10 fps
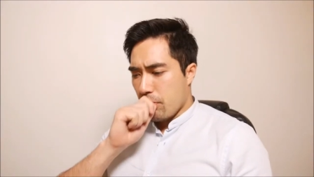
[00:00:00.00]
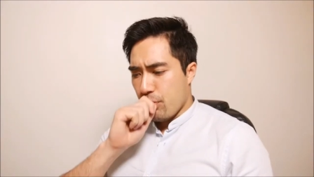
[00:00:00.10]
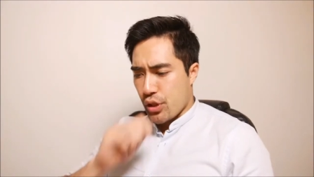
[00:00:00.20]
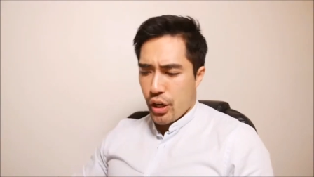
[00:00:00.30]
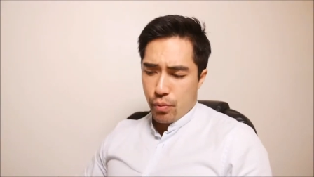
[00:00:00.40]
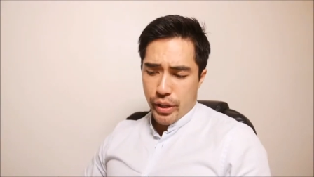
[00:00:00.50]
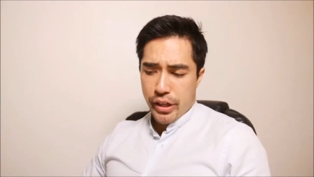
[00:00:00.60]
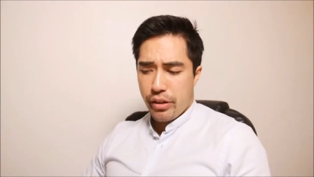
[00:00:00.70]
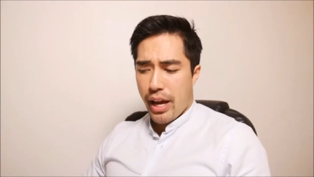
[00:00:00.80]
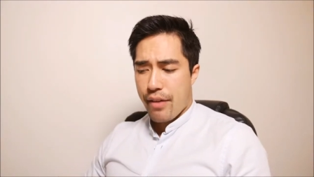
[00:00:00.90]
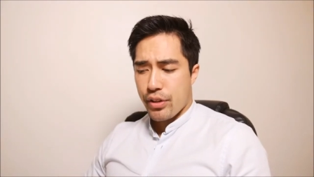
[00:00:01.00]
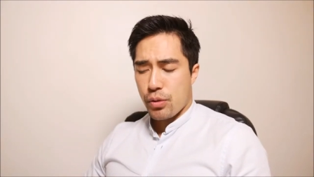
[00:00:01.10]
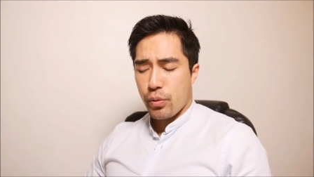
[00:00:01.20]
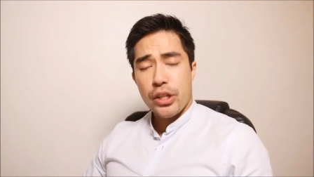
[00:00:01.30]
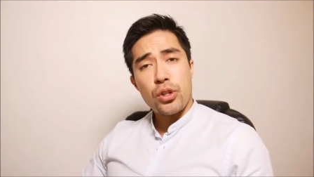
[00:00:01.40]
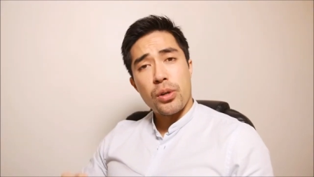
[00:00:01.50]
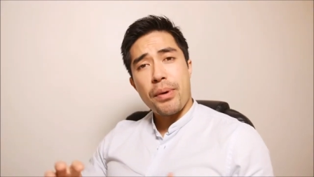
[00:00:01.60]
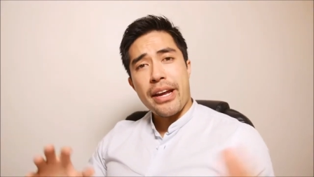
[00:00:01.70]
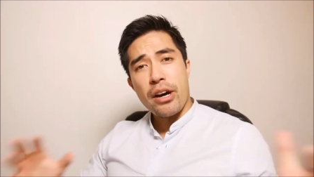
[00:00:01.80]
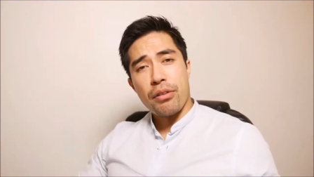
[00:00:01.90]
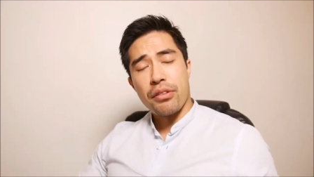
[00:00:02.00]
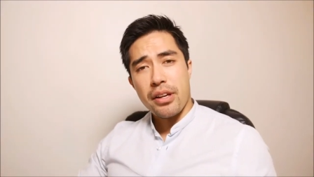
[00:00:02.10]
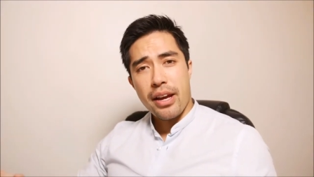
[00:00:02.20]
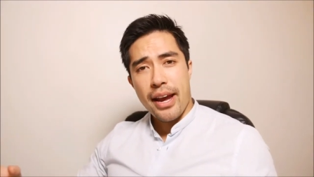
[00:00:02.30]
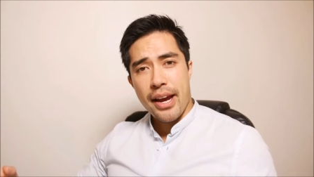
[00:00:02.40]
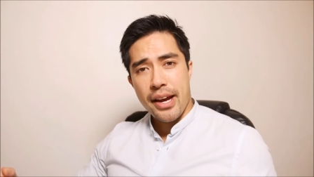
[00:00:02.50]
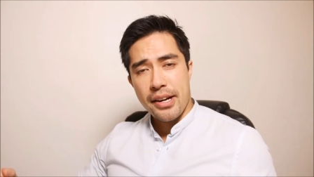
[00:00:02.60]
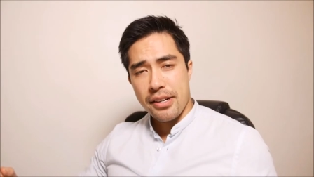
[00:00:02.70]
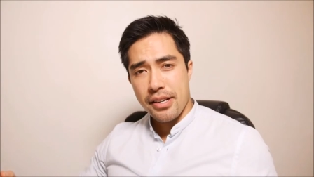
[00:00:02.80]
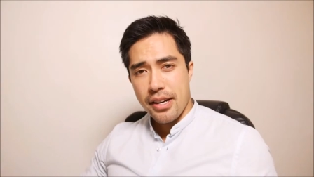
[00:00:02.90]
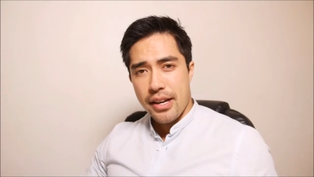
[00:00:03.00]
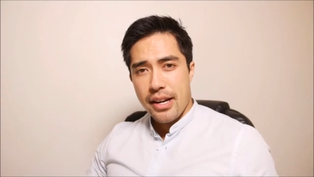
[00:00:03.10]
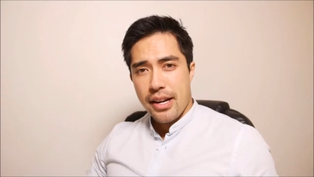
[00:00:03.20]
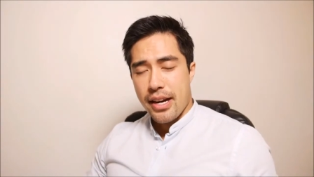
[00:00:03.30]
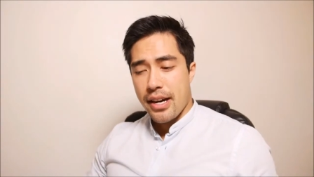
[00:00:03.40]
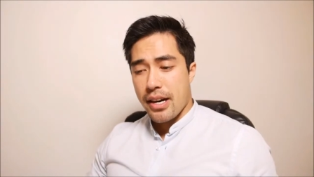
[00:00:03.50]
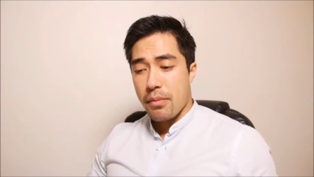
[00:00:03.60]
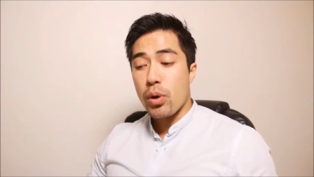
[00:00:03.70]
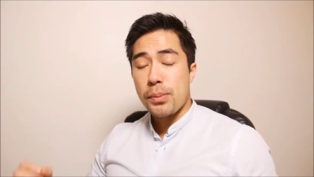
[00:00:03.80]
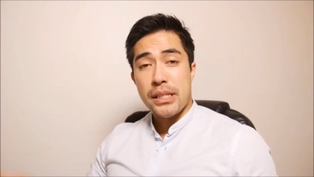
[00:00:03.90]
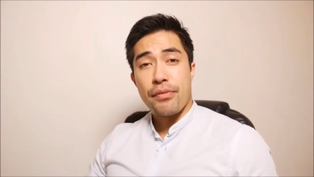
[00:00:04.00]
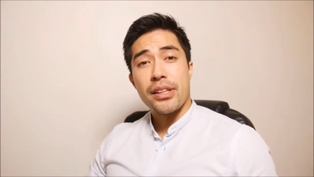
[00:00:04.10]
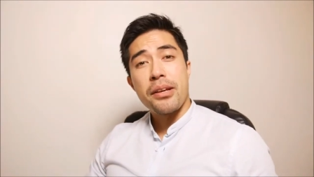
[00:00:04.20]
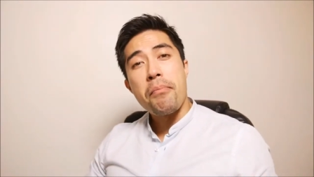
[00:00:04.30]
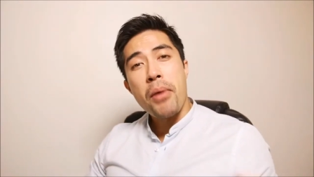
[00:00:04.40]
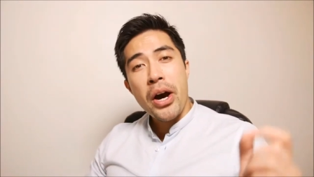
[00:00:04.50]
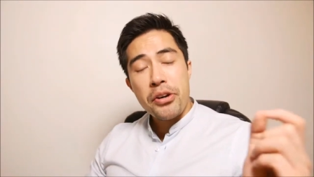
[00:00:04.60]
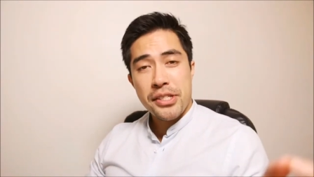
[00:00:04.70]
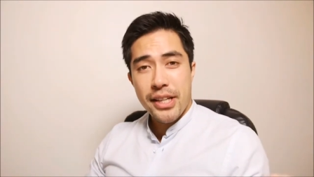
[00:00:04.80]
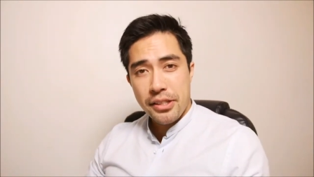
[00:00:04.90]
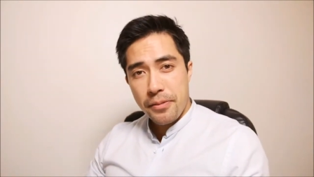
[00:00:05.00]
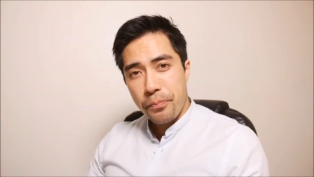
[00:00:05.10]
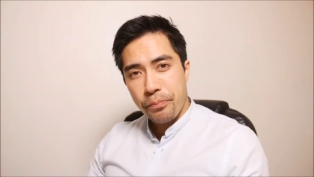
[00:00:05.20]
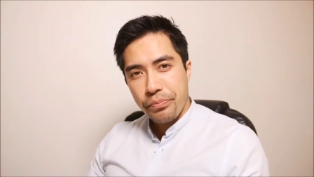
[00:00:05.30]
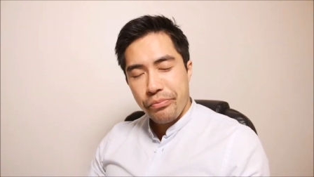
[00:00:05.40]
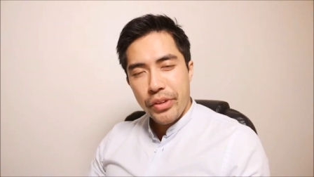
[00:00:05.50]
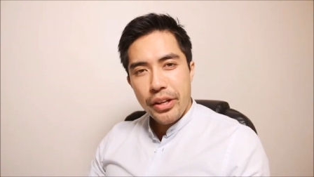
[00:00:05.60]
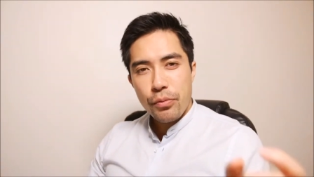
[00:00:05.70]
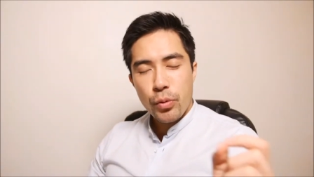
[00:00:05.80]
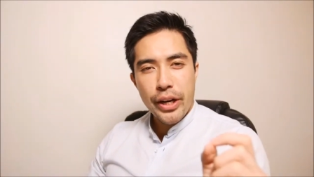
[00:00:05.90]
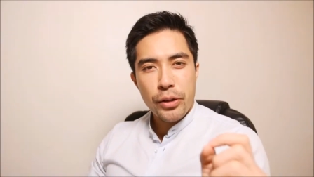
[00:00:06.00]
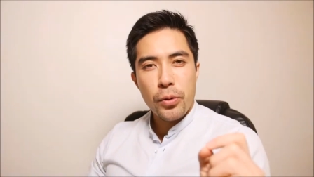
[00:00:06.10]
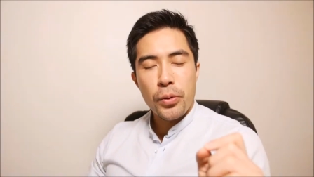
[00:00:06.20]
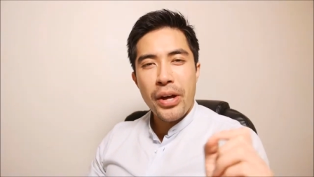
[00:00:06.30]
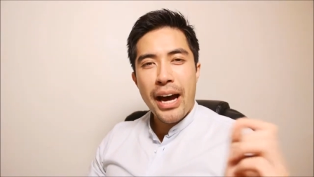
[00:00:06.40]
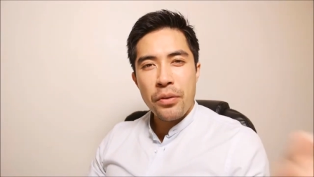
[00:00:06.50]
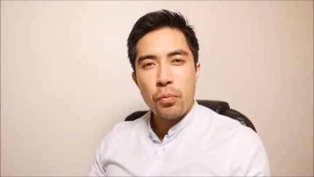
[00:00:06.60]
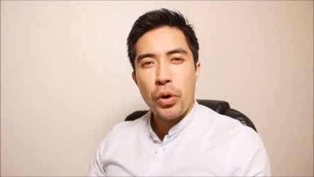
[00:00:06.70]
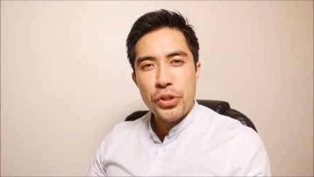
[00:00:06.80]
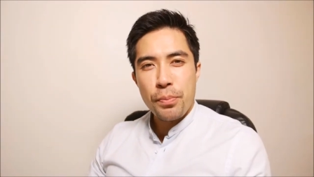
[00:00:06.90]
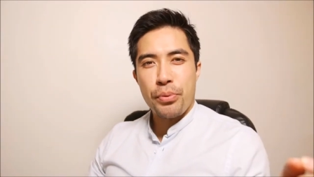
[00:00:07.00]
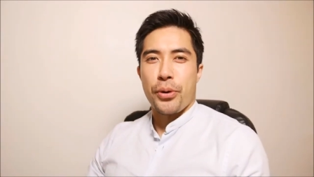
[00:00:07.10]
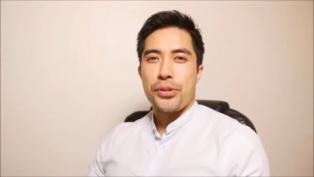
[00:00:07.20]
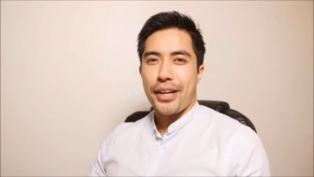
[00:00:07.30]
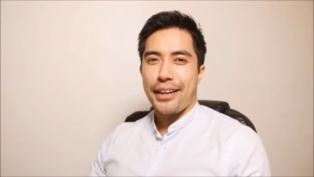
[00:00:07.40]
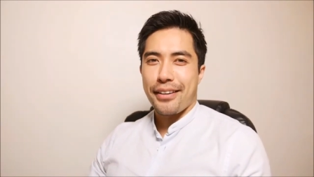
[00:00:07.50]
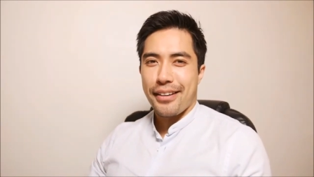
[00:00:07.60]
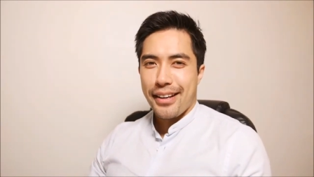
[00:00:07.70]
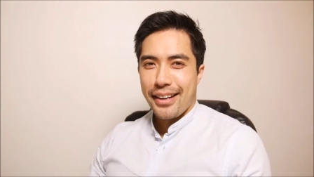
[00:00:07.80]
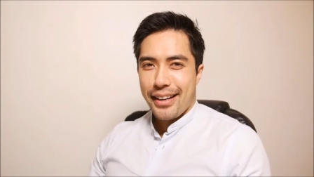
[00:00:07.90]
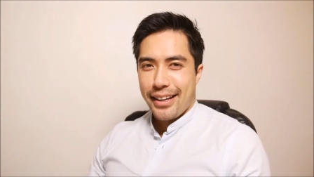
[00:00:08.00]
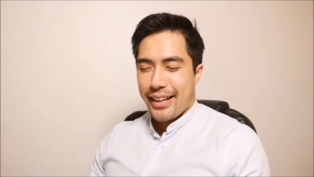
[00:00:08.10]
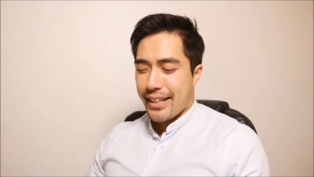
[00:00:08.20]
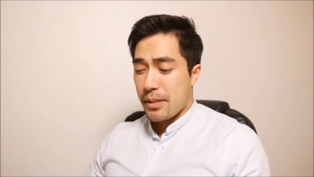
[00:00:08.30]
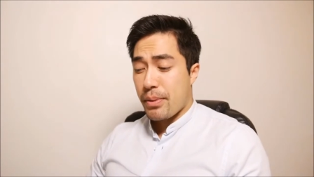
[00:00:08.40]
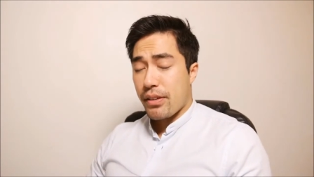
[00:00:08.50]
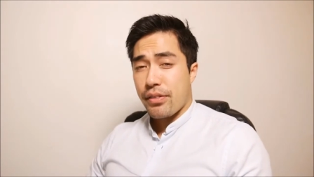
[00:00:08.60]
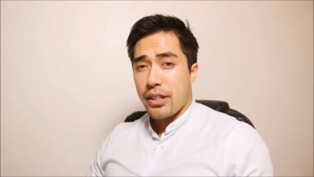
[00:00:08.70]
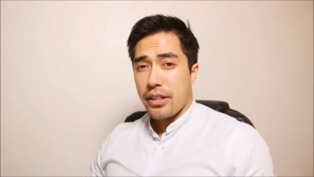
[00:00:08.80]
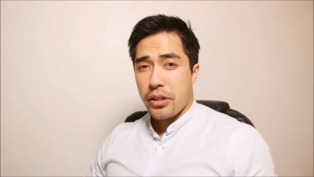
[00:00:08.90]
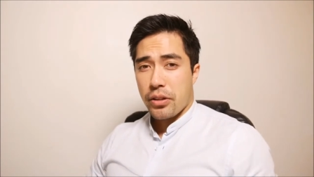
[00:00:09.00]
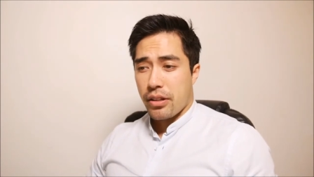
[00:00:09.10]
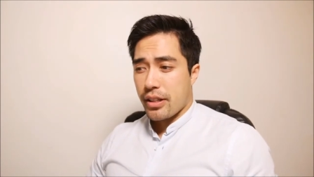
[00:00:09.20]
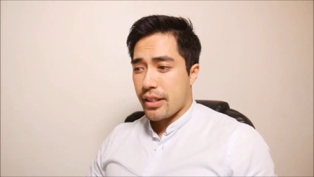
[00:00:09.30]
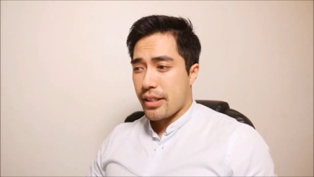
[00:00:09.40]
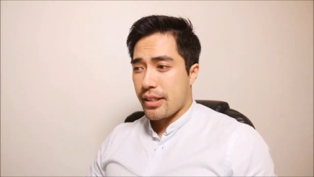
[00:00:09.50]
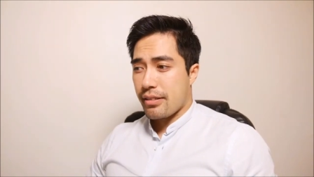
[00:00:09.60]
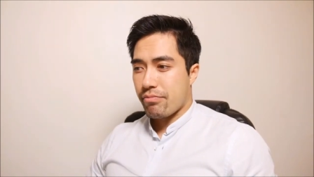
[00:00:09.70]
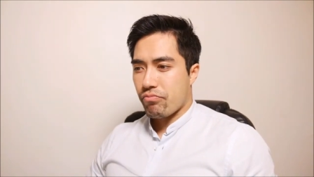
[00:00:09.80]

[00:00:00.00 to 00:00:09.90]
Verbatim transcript: So we're going to have a, we're going to talk about health and uh, more specifically myostatin, what I call the unwanted protein, and that's a bit of a uh,